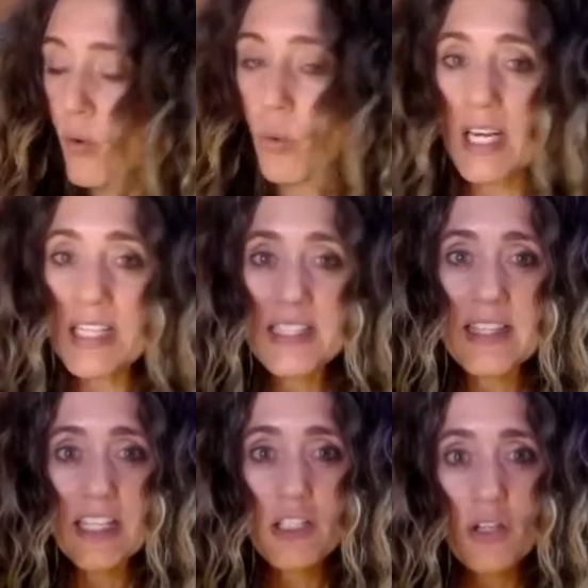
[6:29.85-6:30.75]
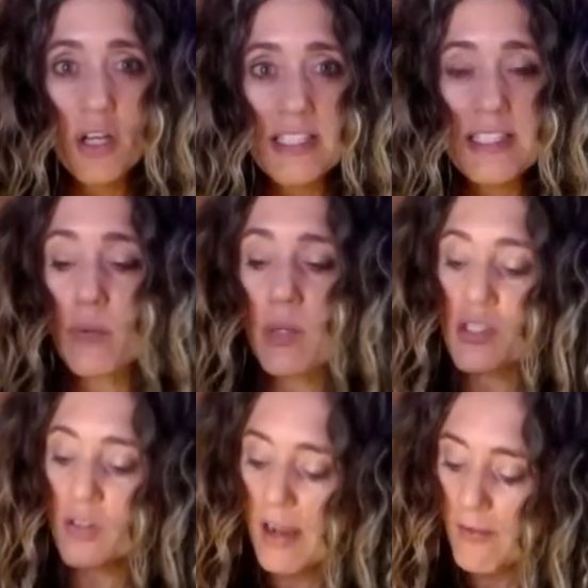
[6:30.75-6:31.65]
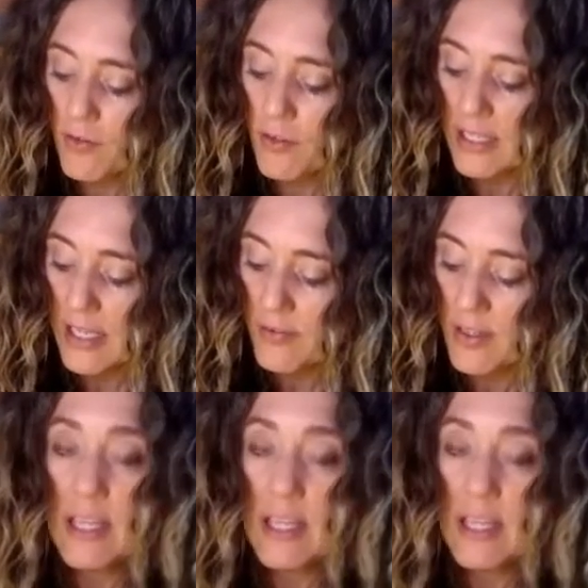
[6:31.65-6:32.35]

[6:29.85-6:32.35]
What is it that you're not seeing? We're striving for love.